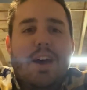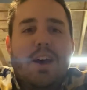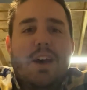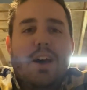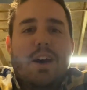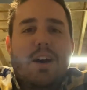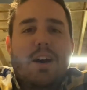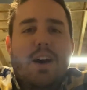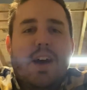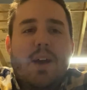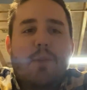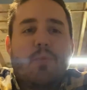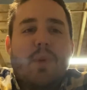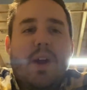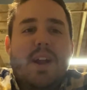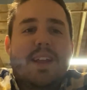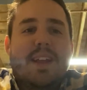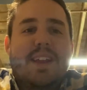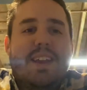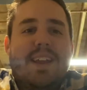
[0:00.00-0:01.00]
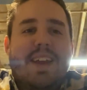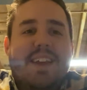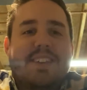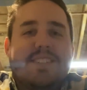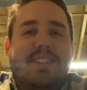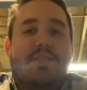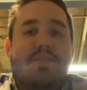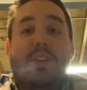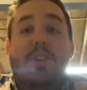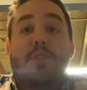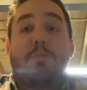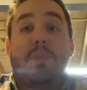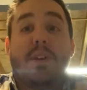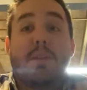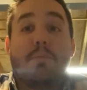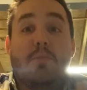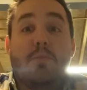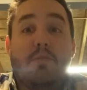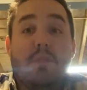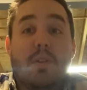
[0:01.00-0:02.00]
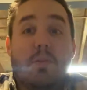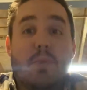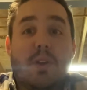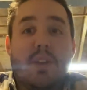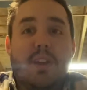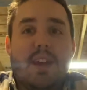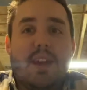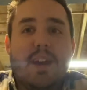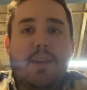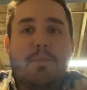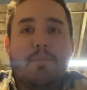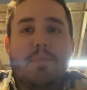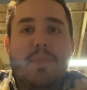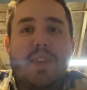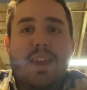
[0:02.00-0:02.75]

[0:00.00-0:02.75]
I write it as if it could be a movie one day.